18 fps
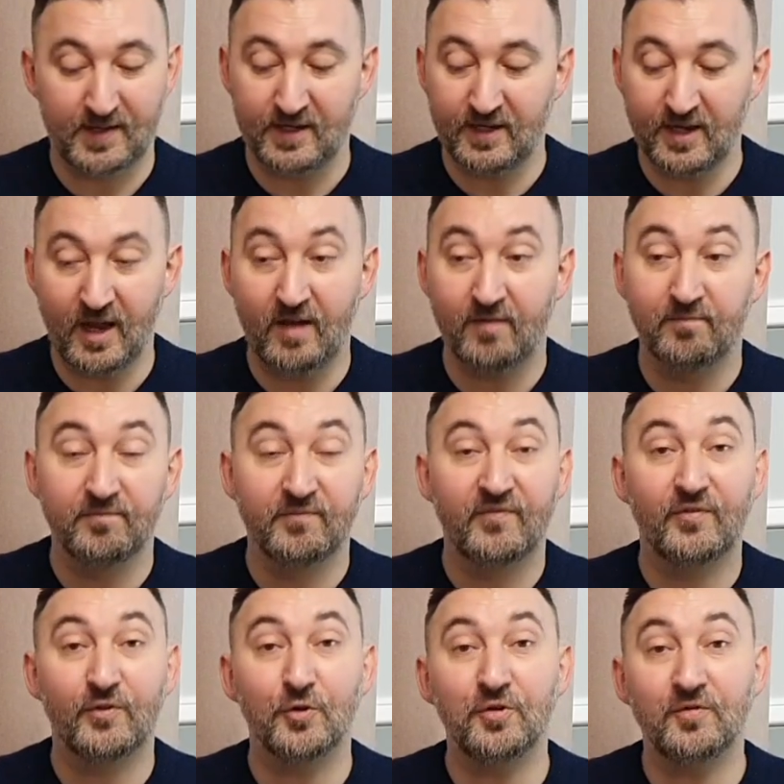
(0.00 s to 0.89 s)
Yeah,
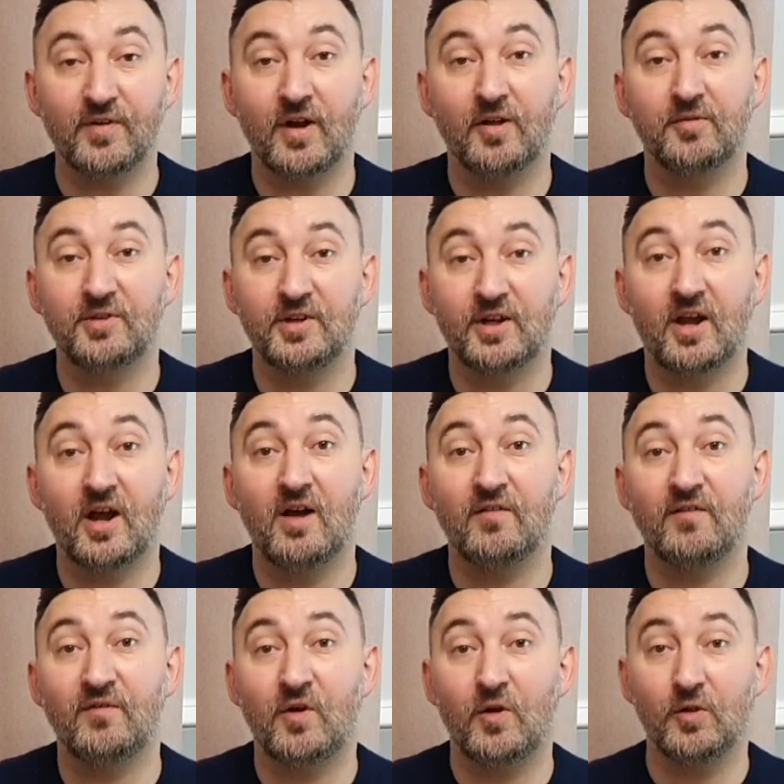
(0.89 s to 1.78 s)
Fluval, you
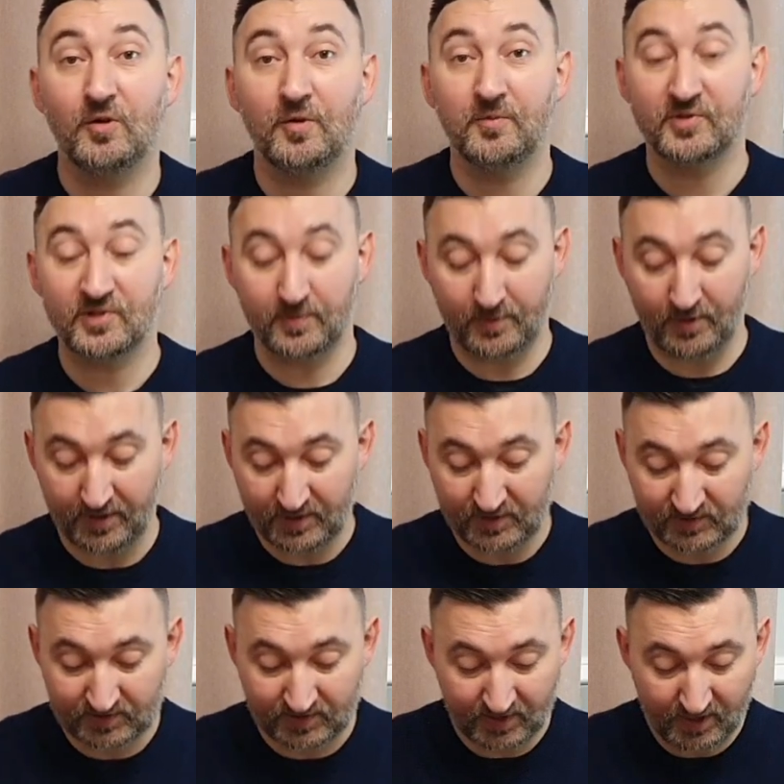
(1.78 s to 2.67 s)
can't fault them to be
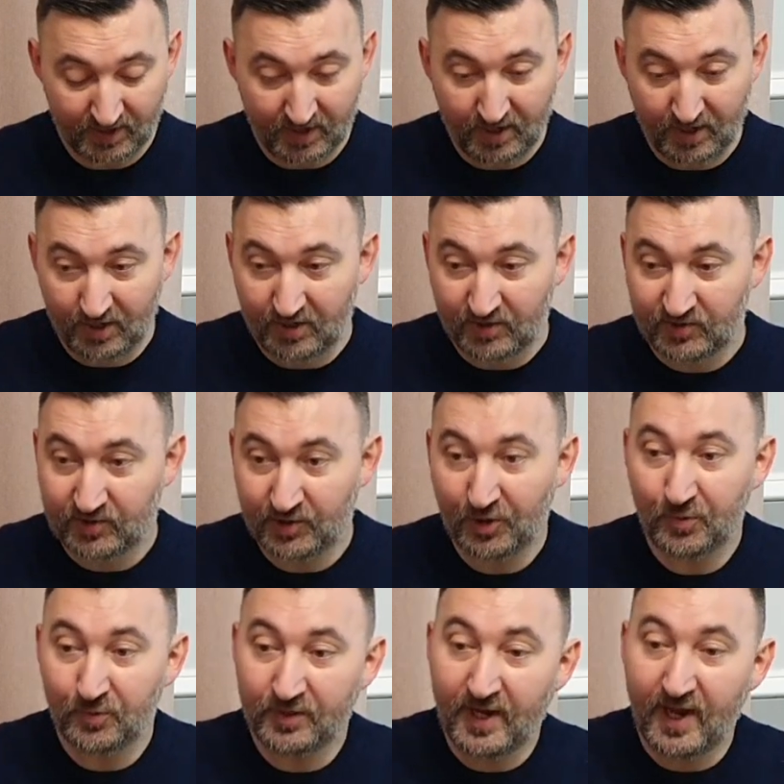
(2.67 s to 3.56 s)
honest.
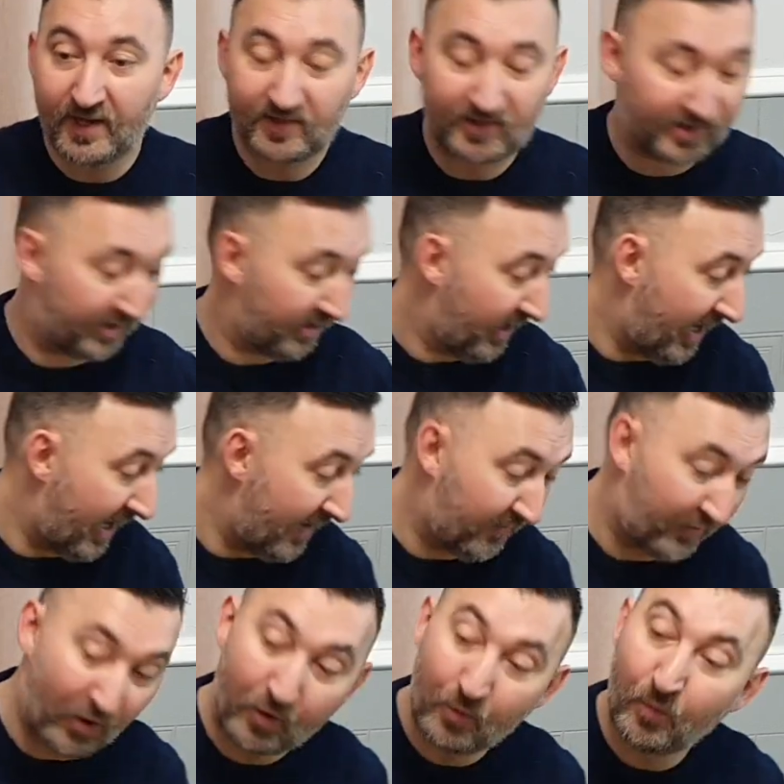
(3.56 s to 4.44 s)
So yes,
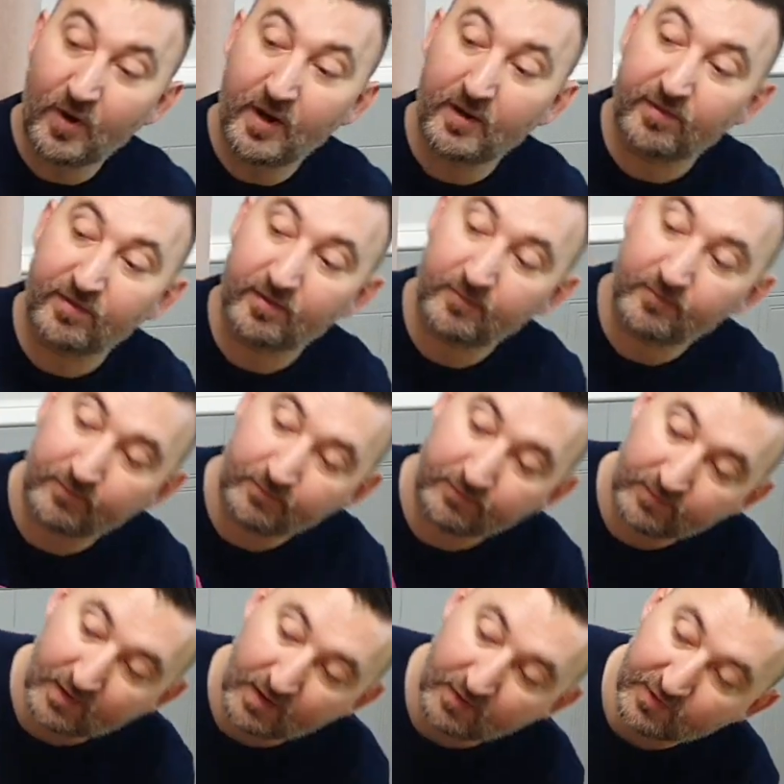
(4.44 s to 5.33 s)
I've gone with
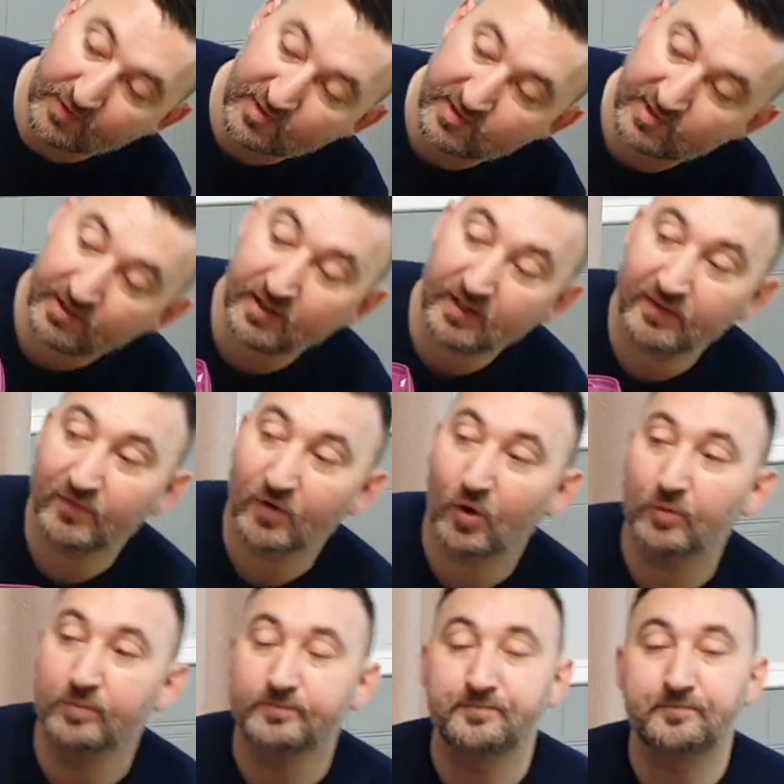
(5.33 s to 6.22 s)
the
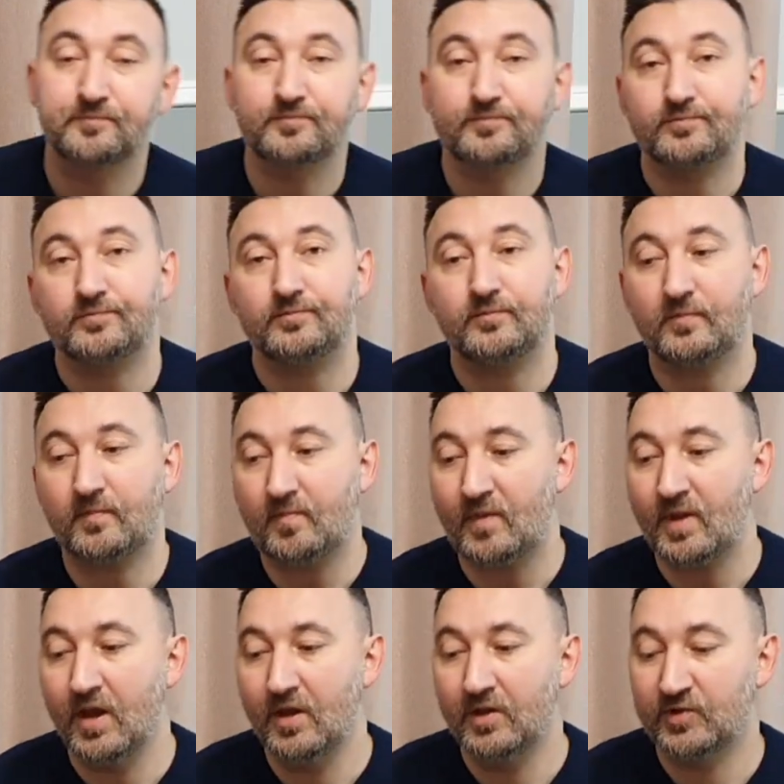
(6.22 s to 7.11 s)
Evo.
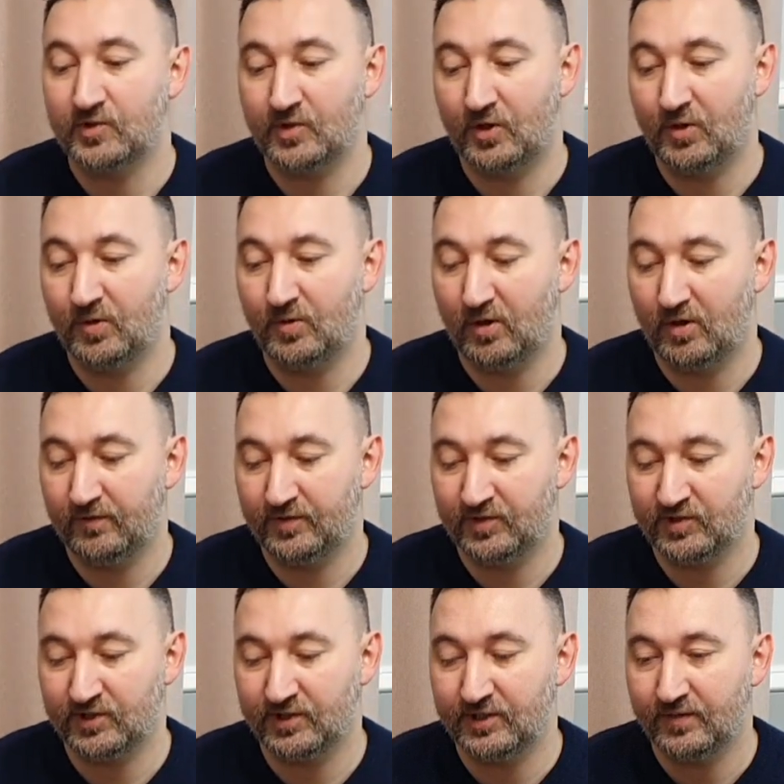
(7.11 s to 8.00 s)
So
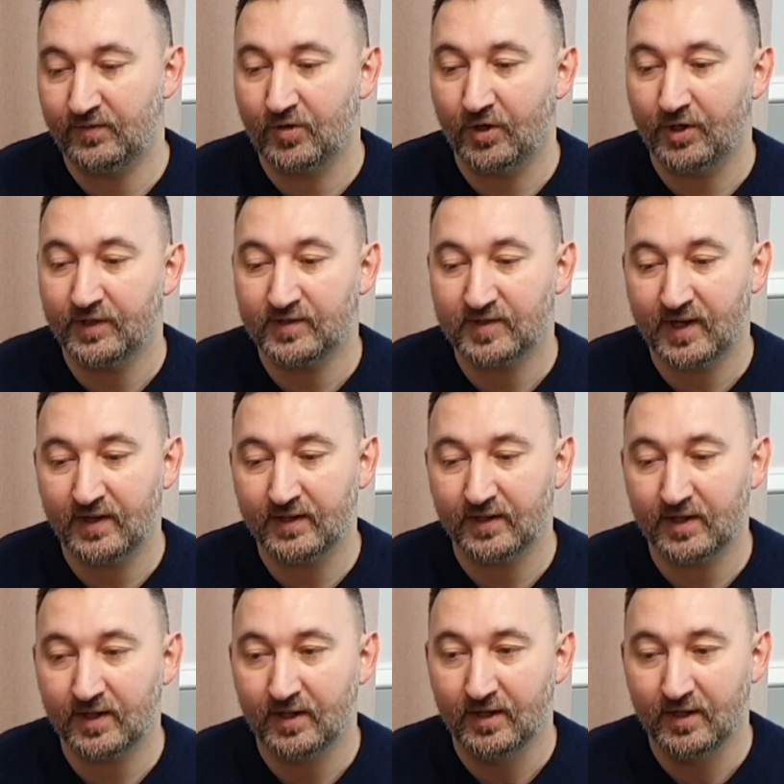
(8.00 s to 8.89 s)
obviously you've got your
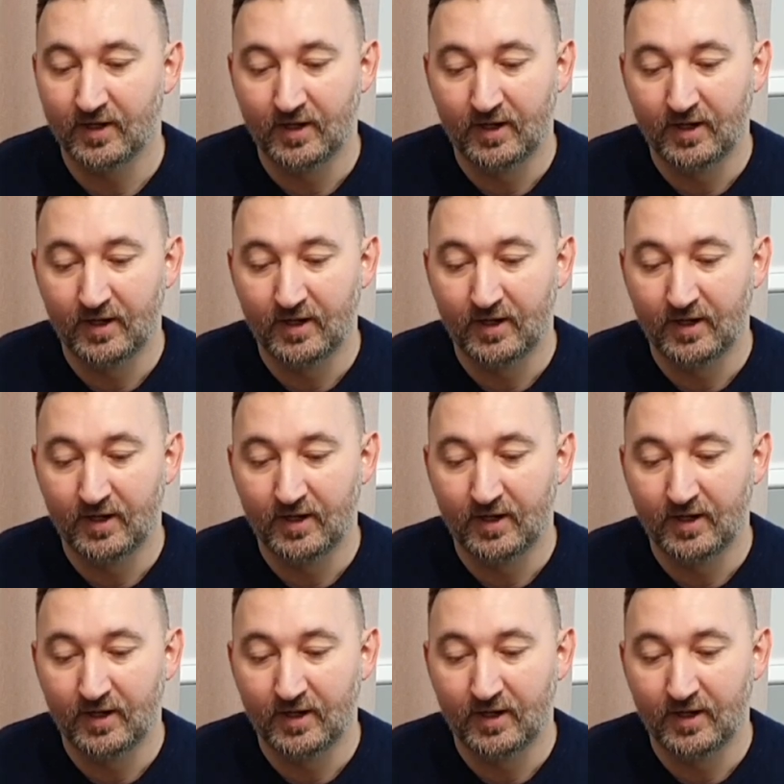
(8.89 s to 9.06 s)
tank.